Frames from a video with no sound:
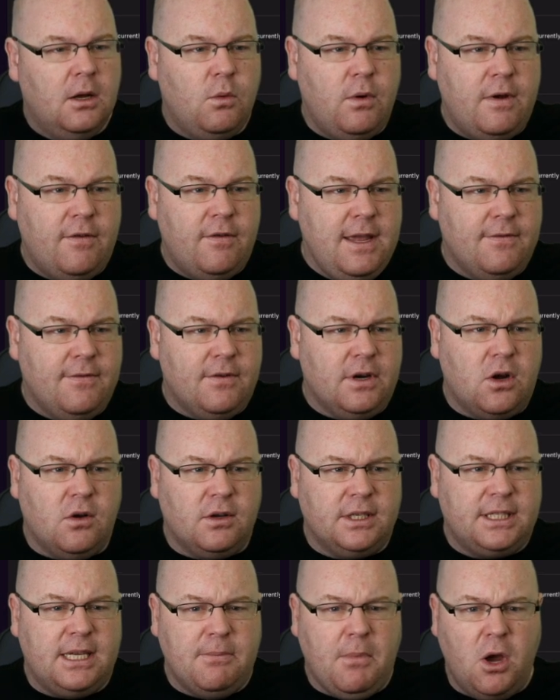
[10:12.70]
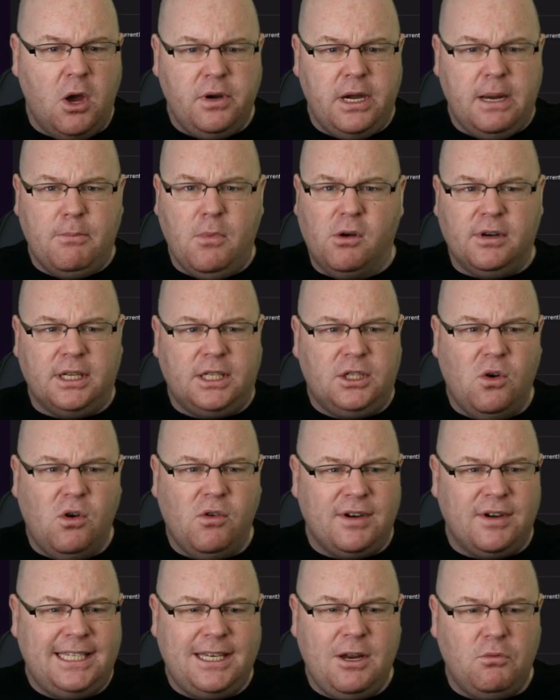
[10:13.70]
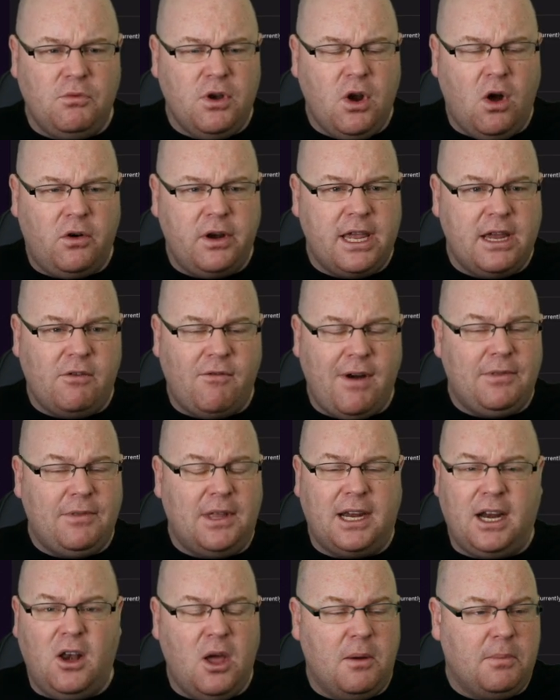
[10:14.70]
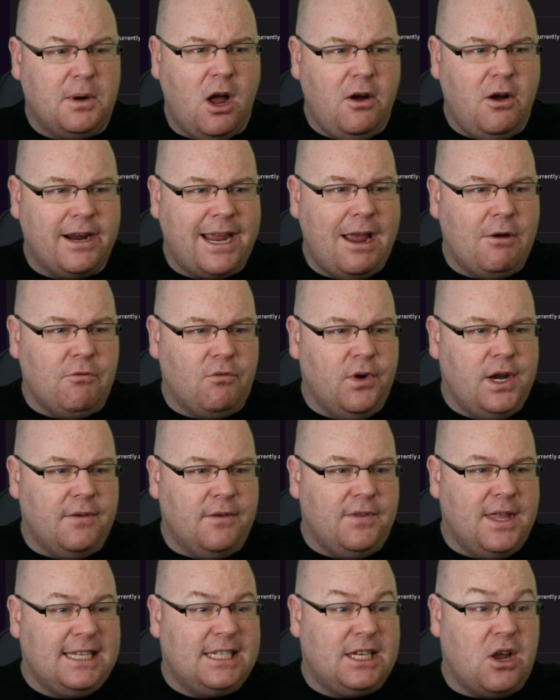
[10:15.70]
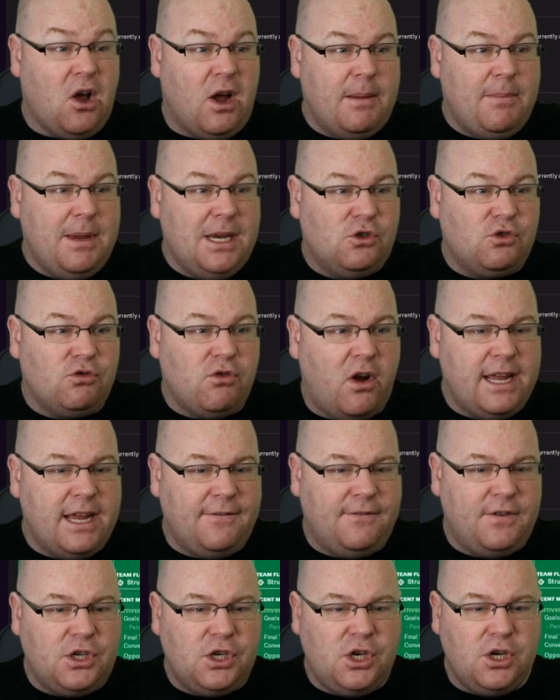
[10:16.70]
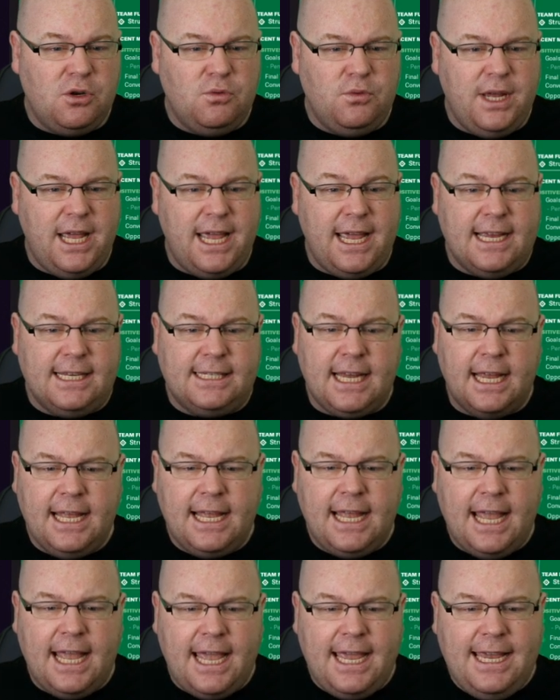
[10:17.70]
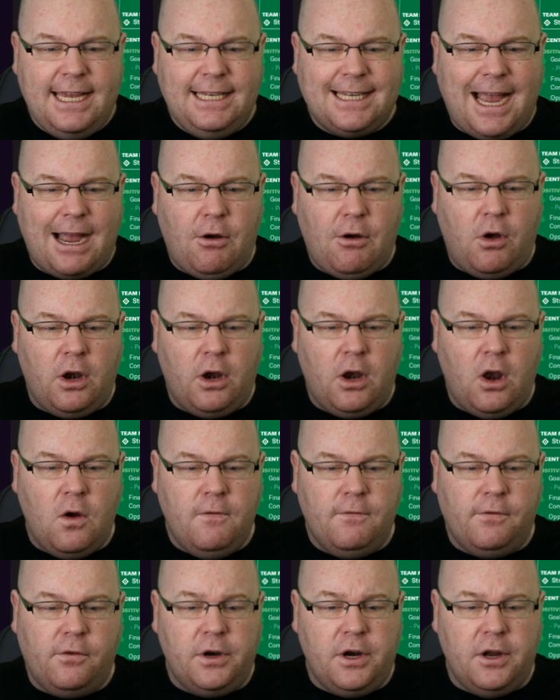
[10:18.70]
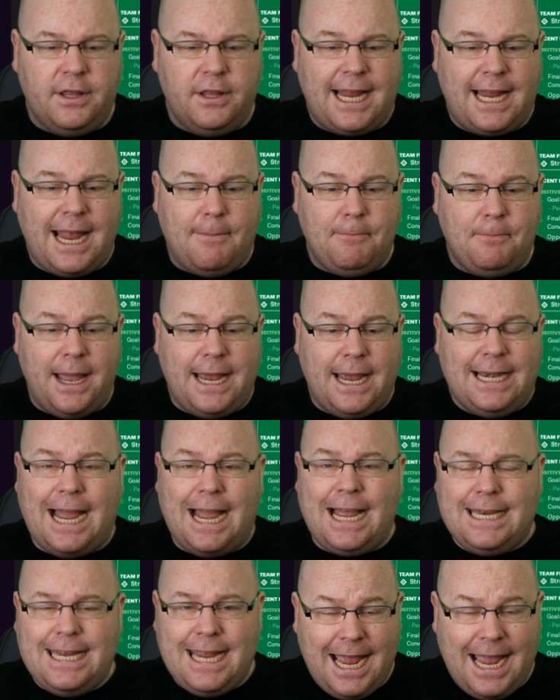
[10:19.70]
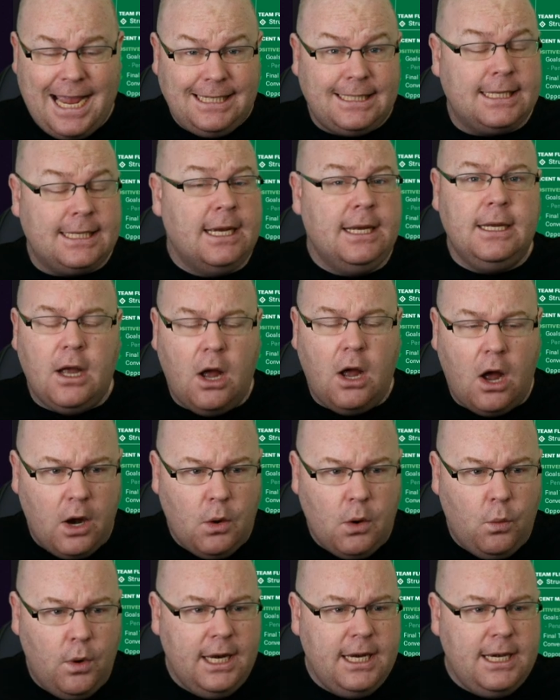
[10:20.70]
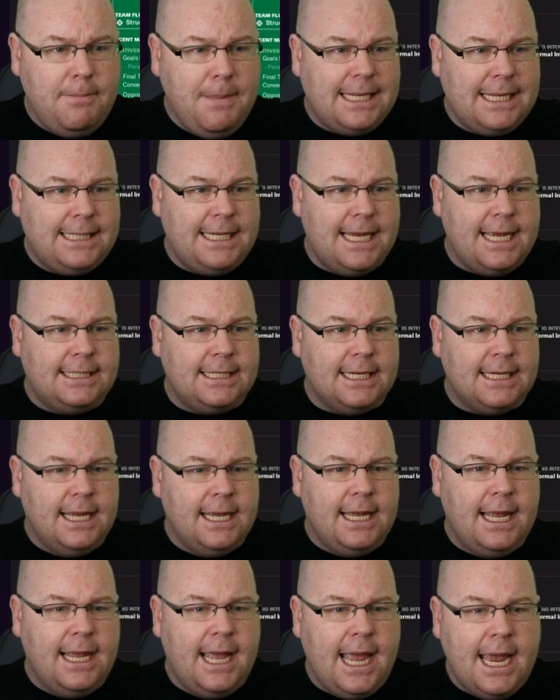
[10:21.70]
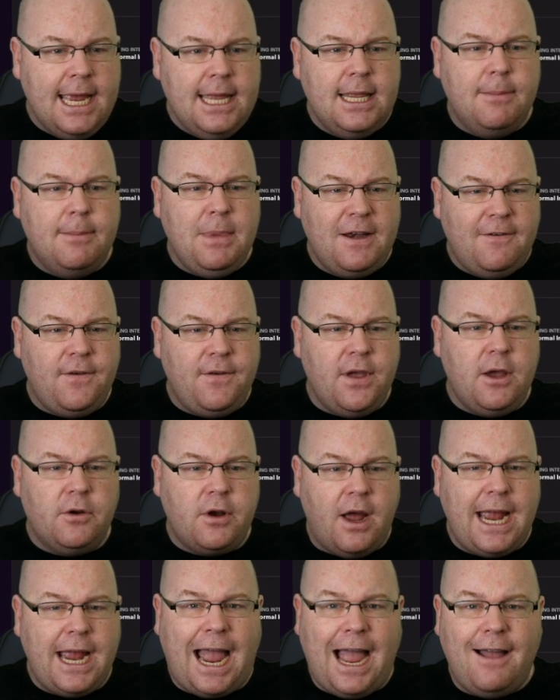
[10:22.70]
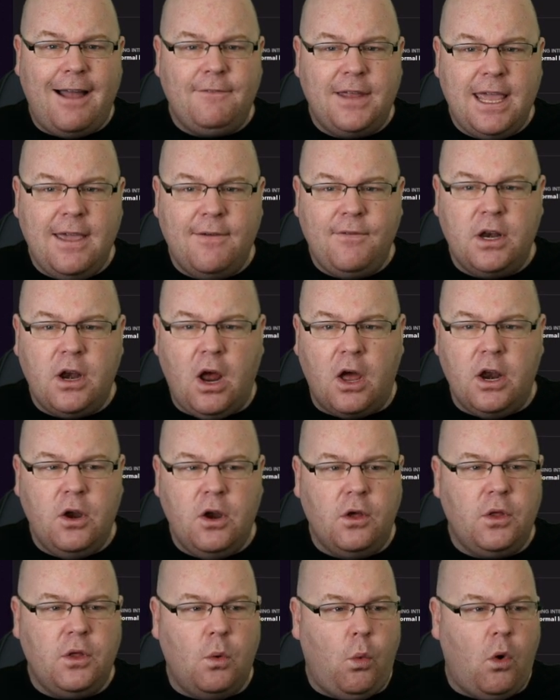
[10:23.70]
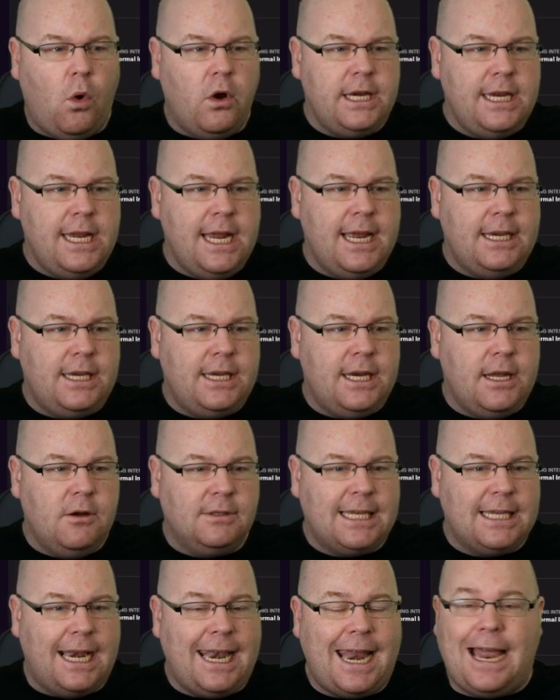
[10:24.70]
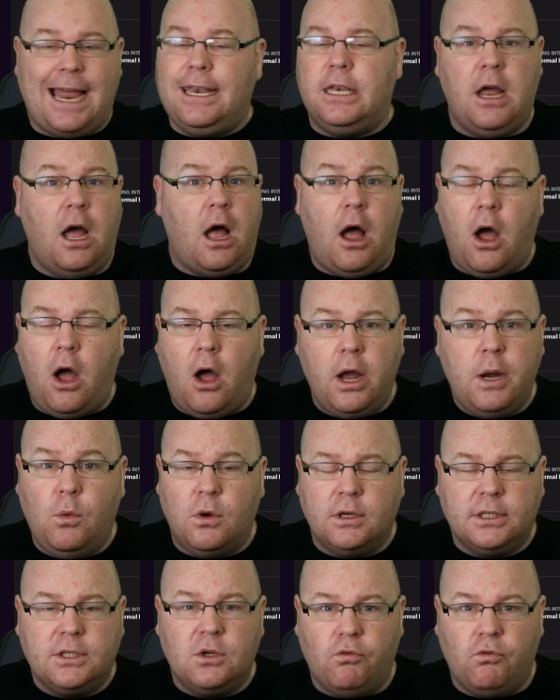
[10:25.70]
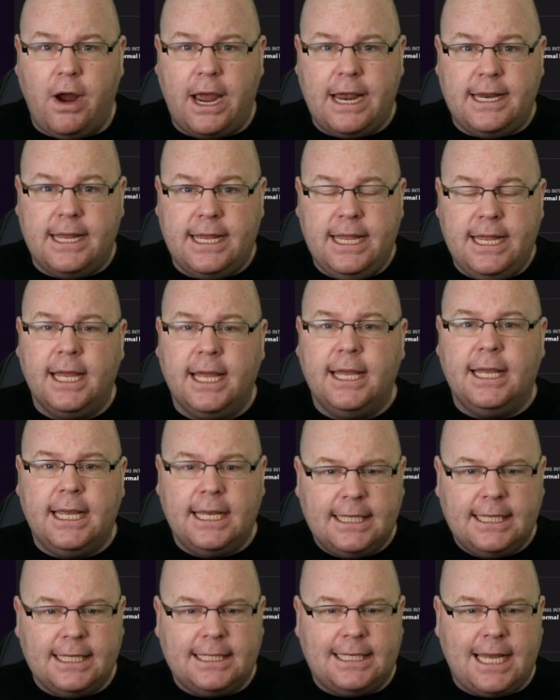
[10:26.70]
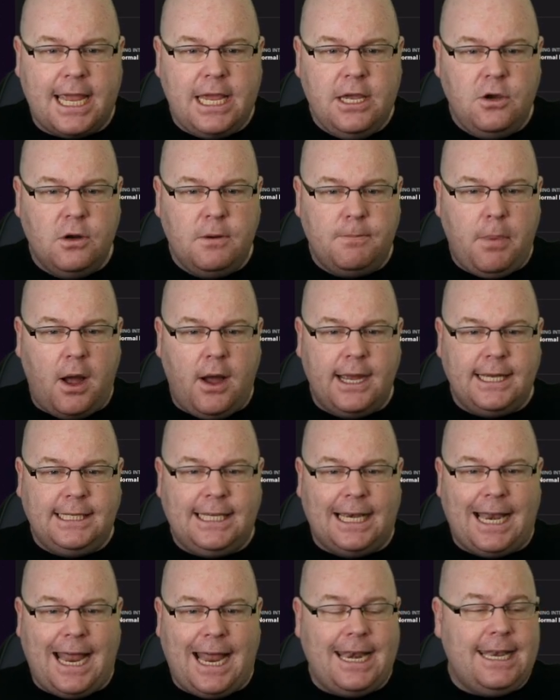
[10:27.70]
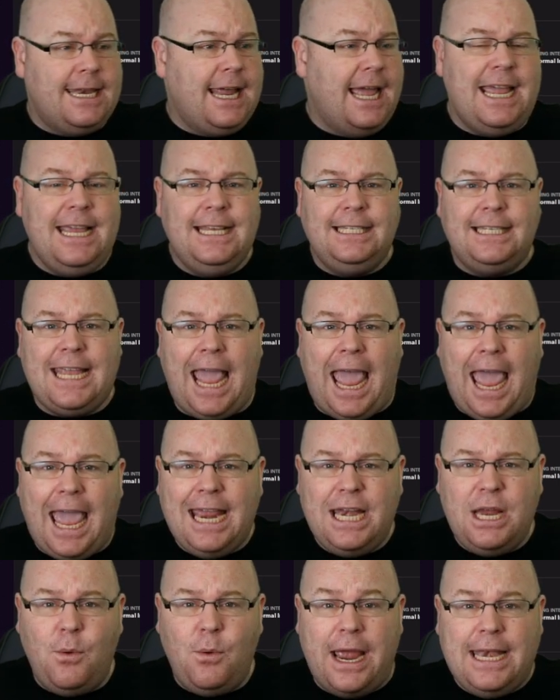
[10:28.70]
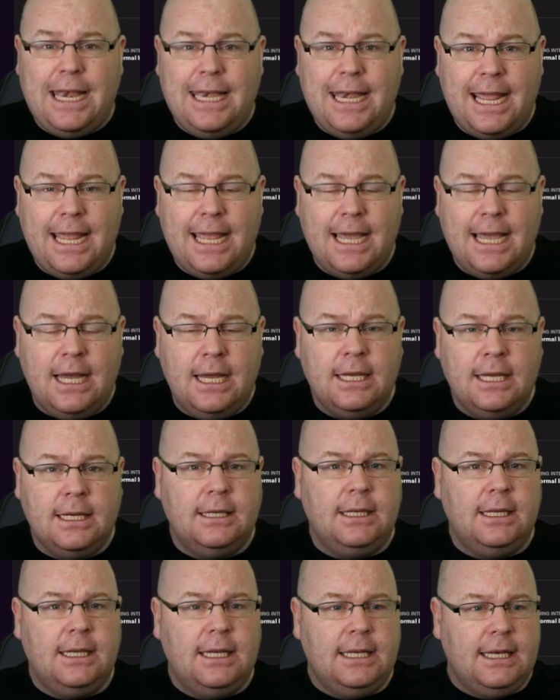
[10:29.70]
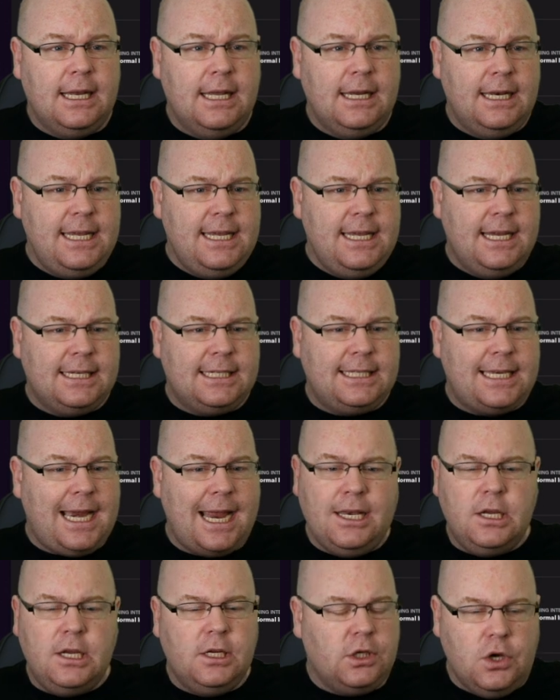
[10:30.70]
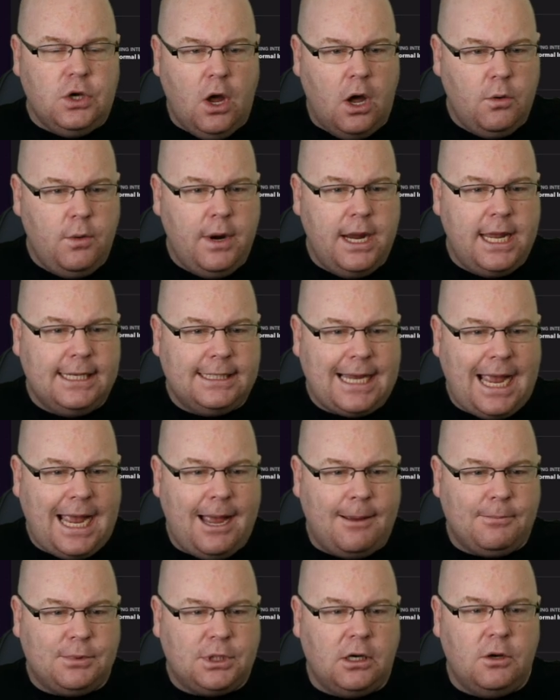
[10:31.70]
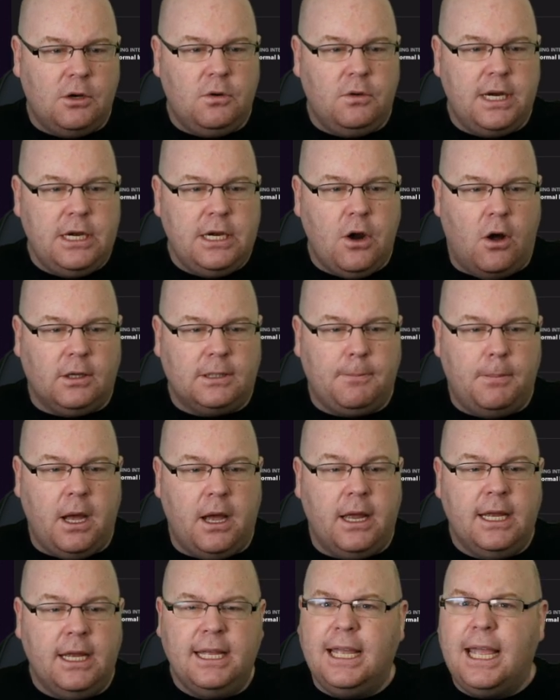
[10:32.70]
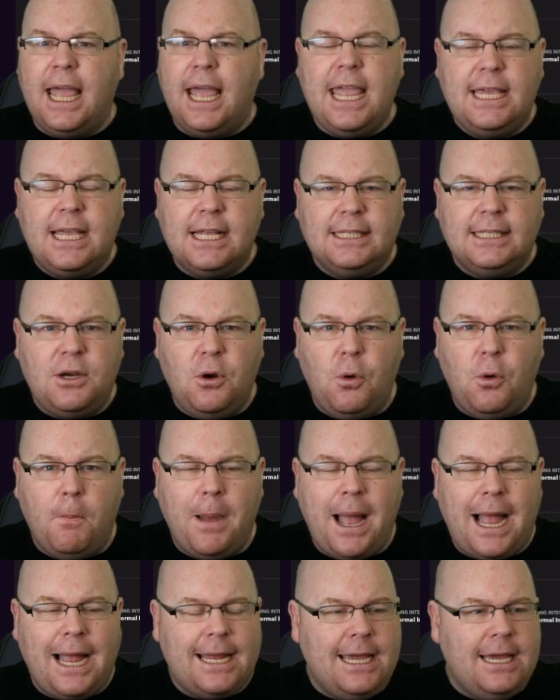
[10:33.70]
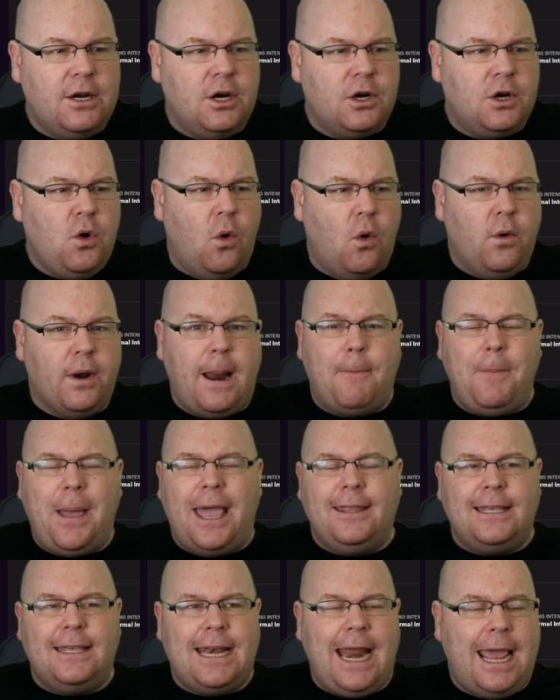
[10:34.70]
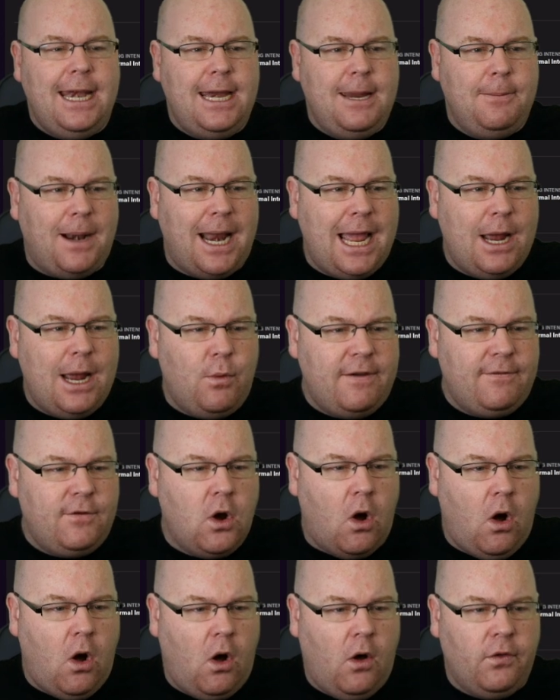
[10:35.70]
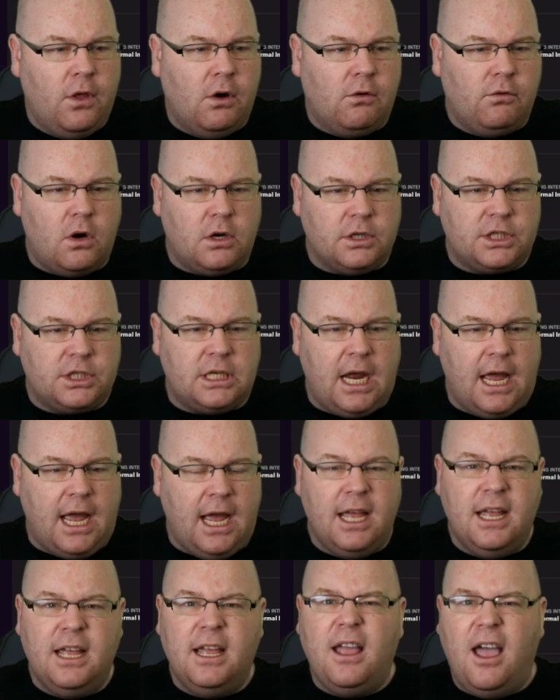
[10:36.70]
We've even got Simone Muratori still knocking around the club. Can't get rid of this guy. Been trying for two years. He's out on loan for another campaign. And yes, I will admit it, in the midfield, I have given another one-year deal to Lander. I wasn't ready to say goodbye to Lander. Is he anywhere near La Liga standards? No, he is absolutely not. But he can still bang in a corner better than any player we've got on the roster.